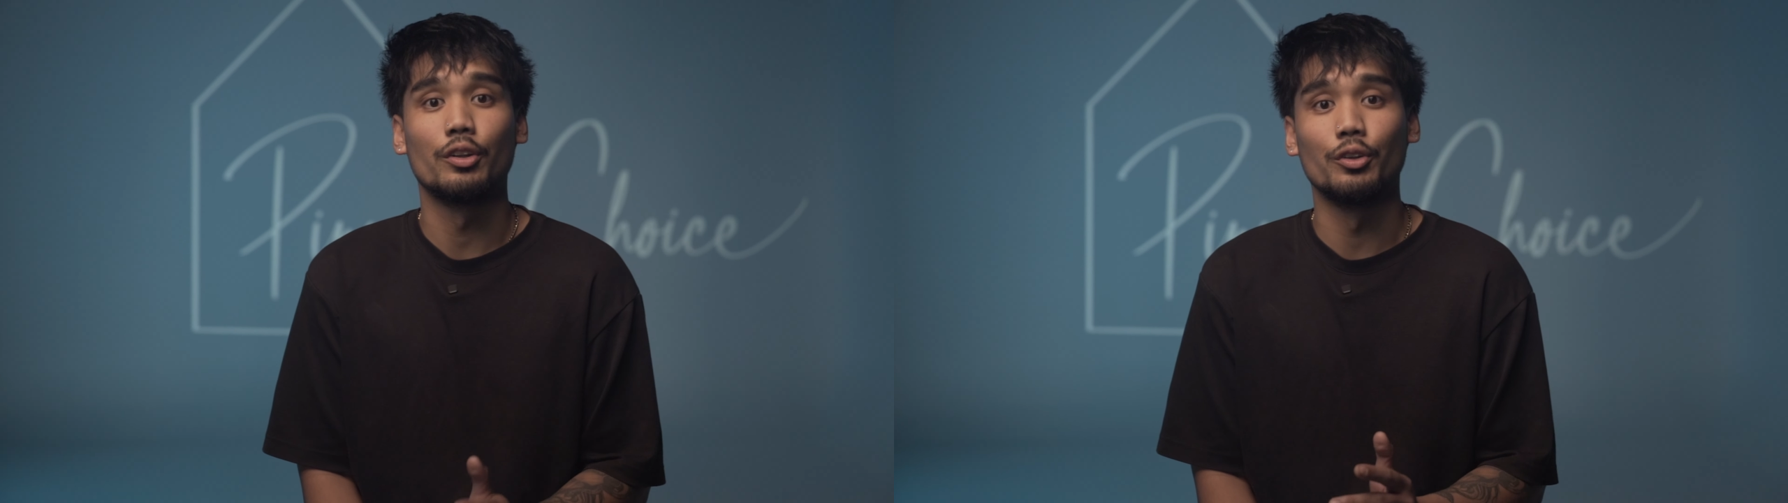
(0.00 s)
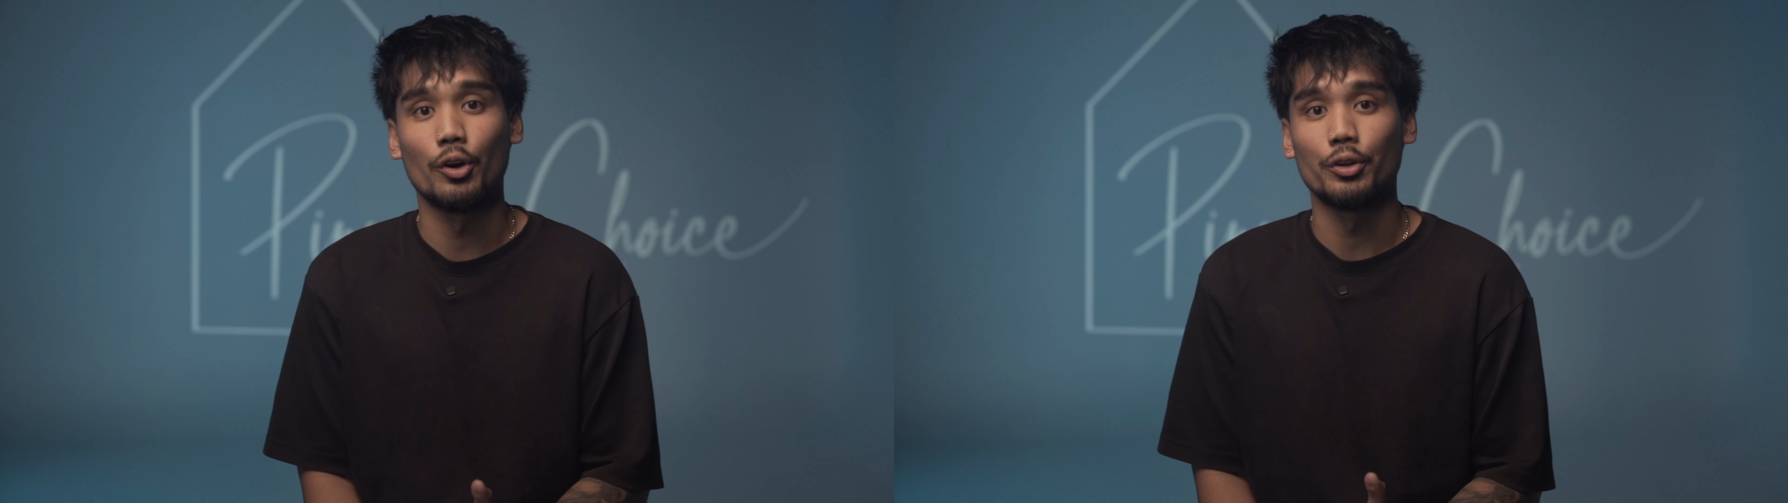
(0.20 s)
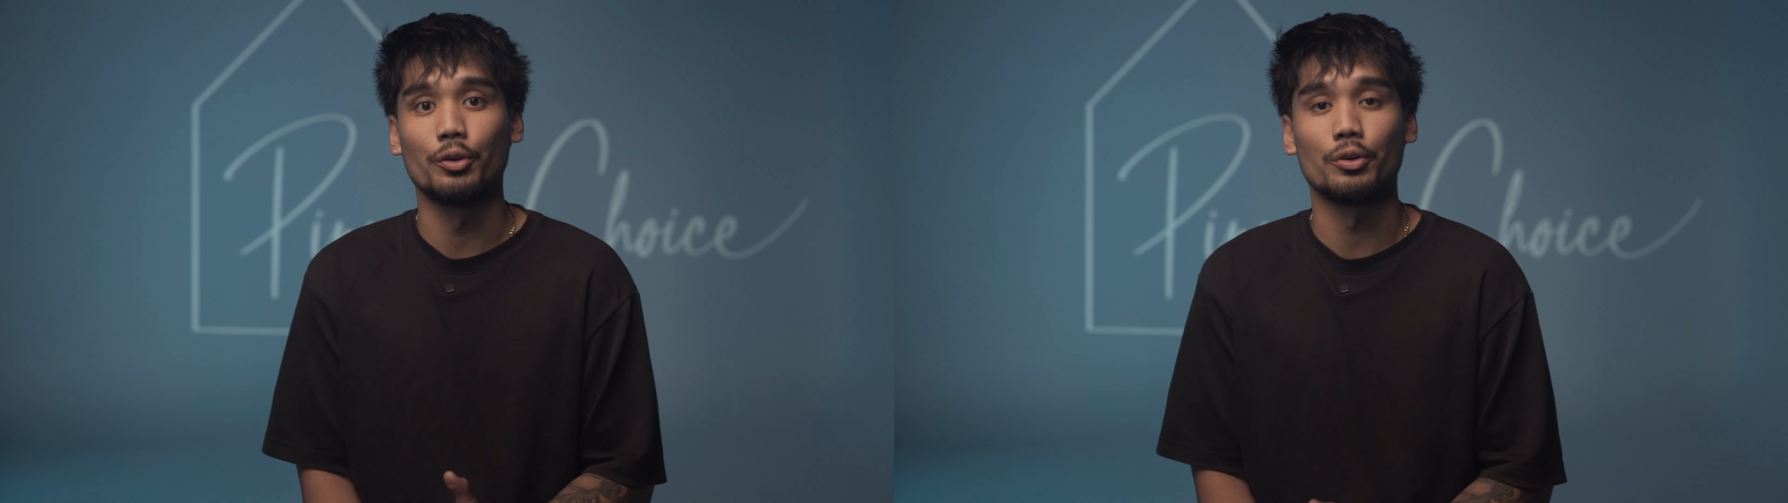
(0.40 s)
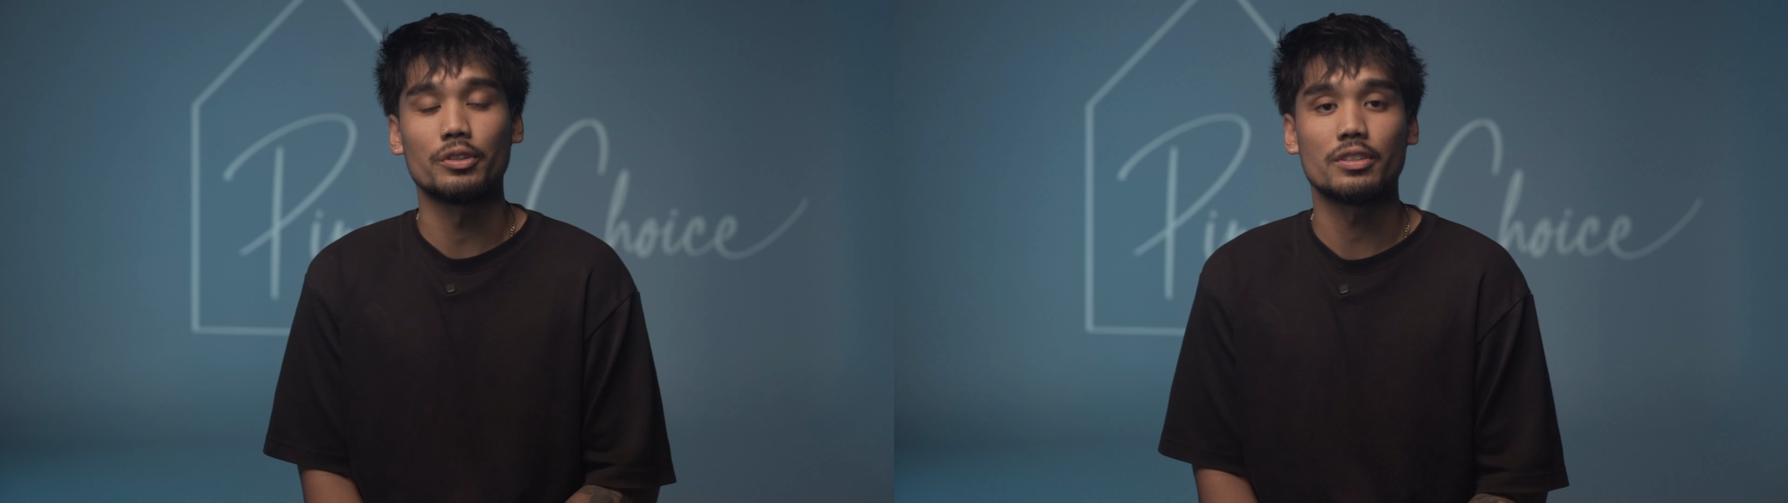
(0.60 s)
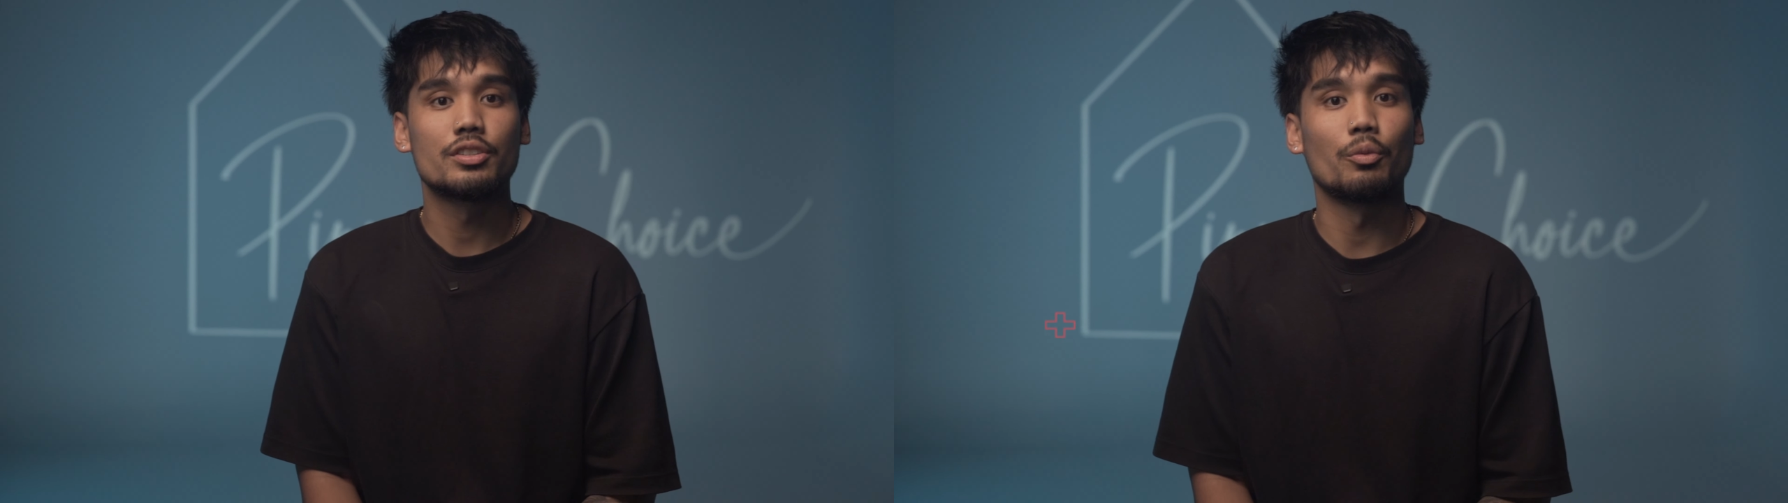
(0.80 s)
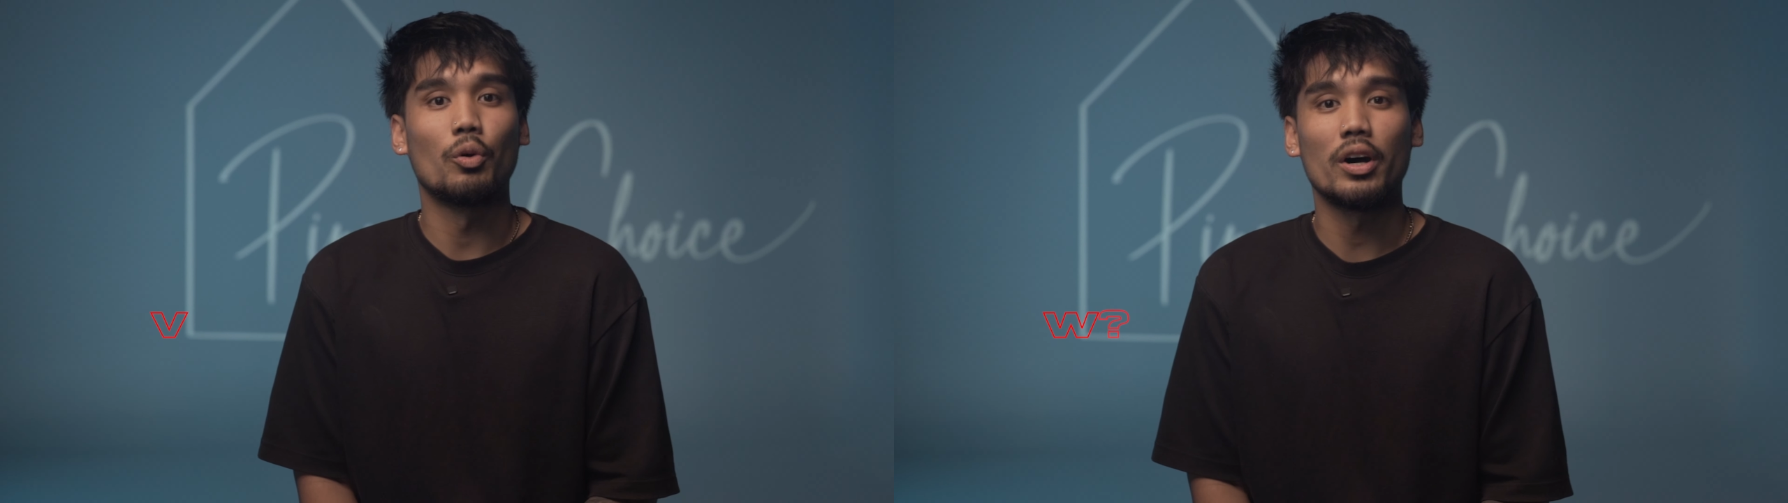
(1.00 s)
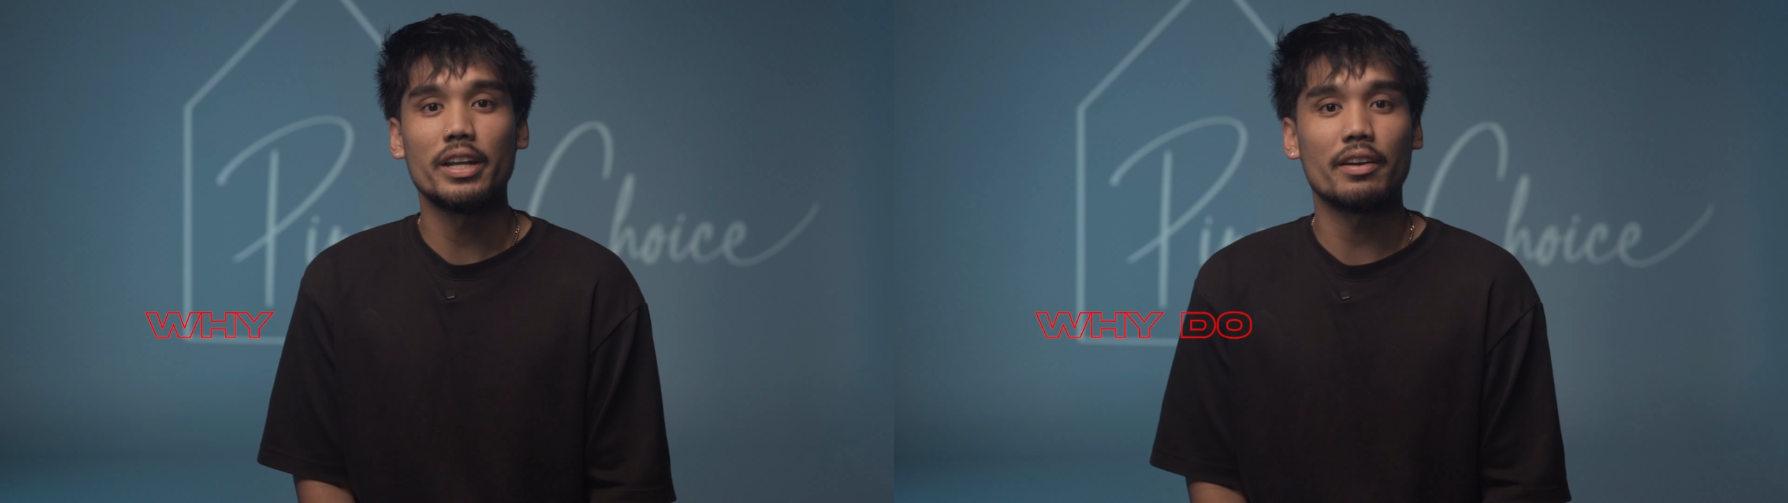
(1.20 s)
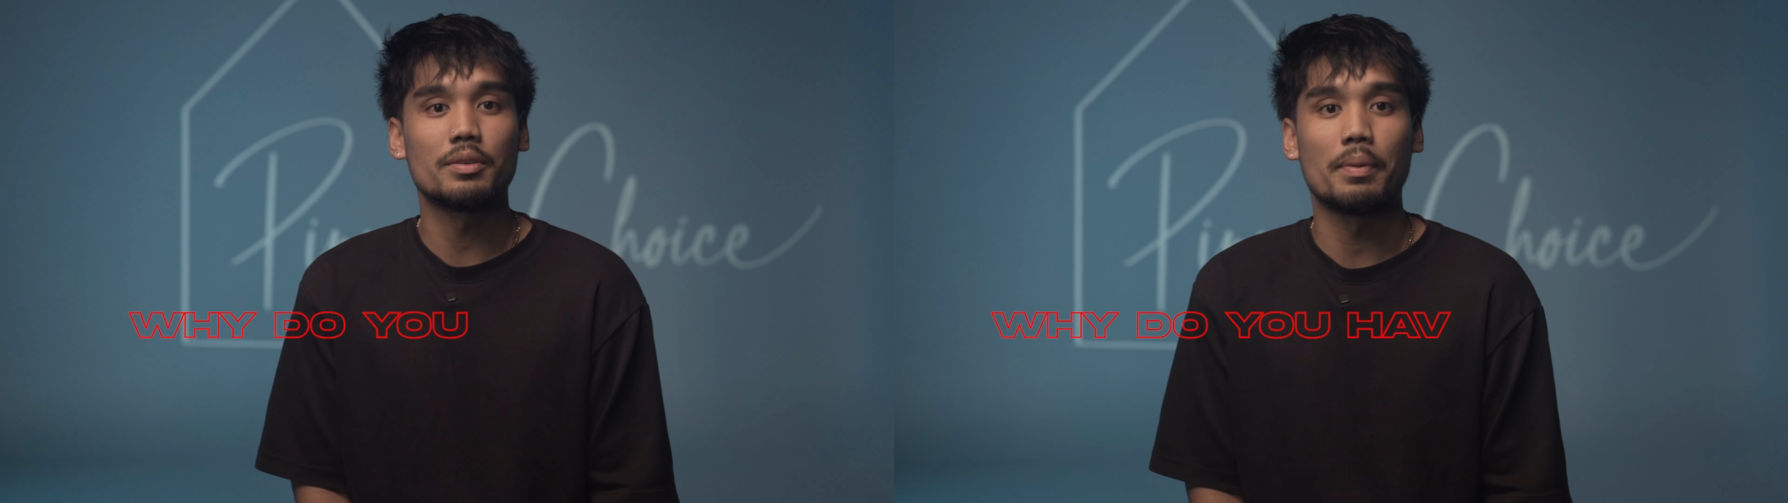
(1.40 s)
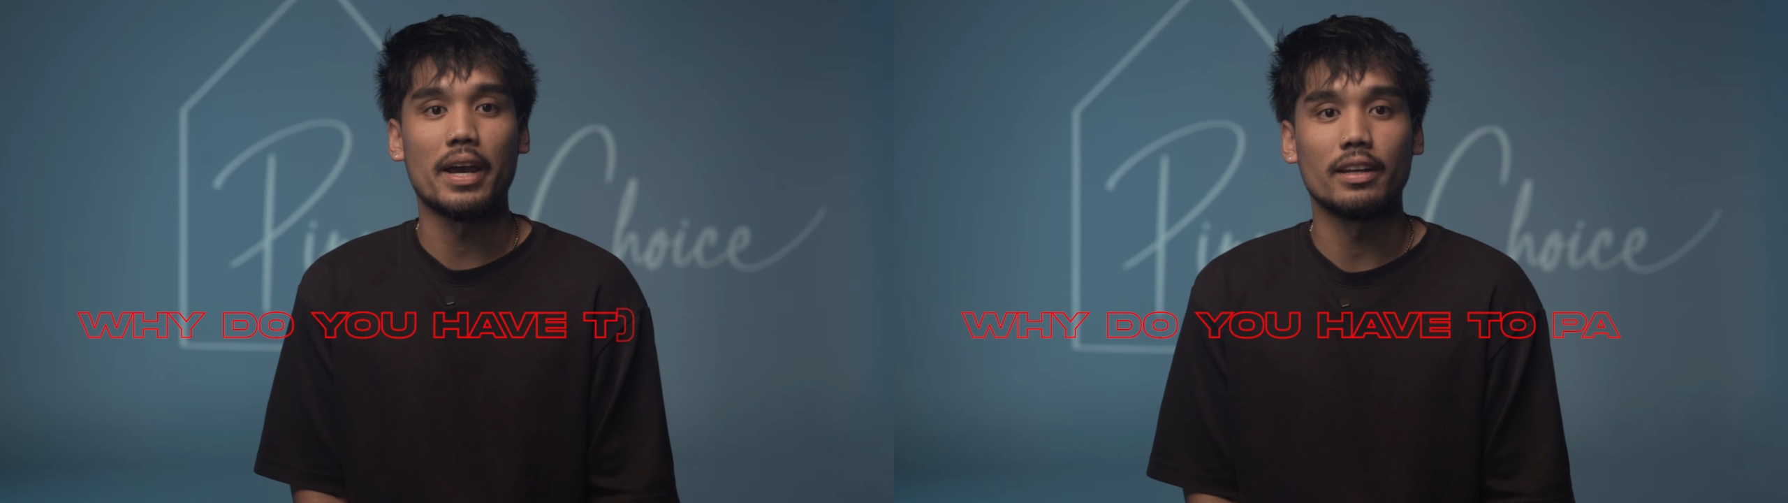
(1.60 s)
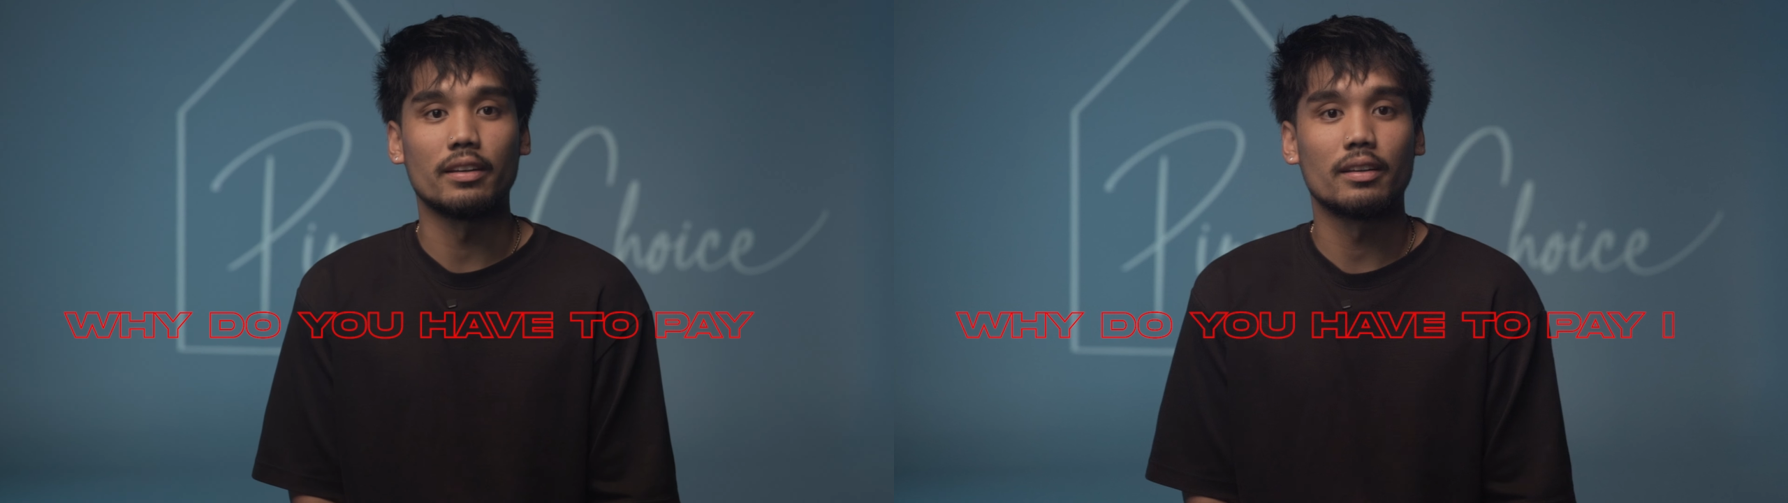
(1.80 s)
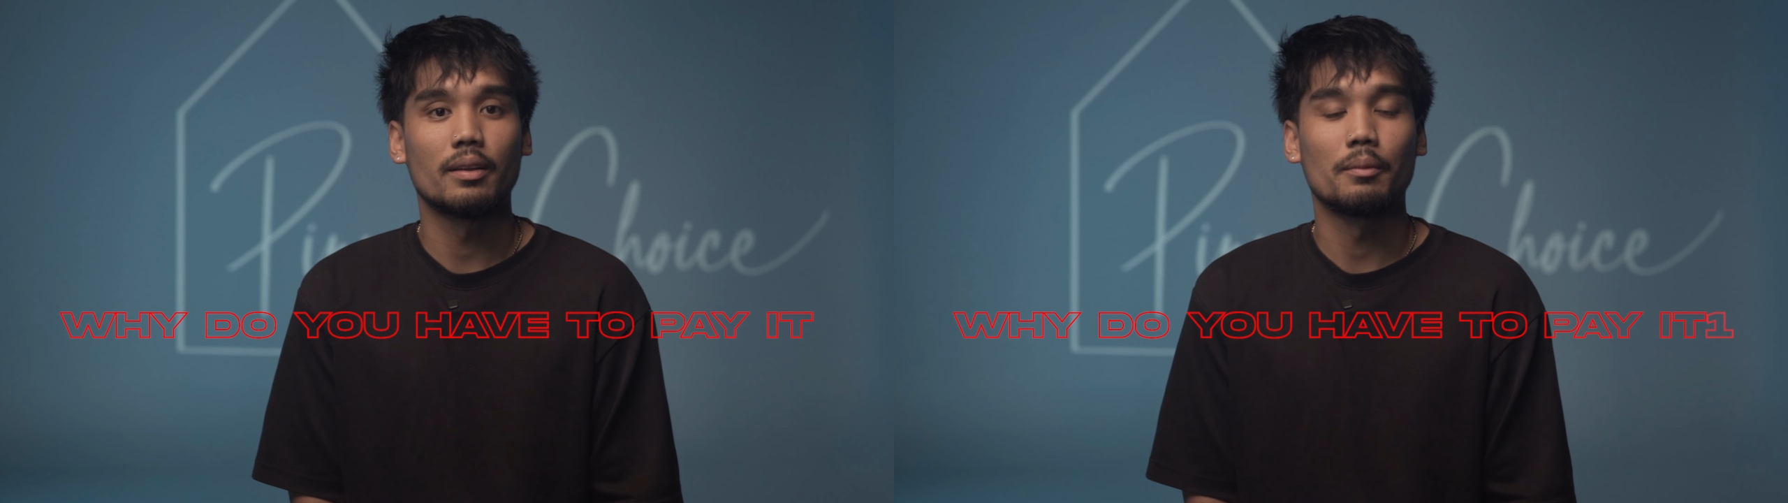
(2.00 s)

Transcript: not yours. So why do you have to pay it?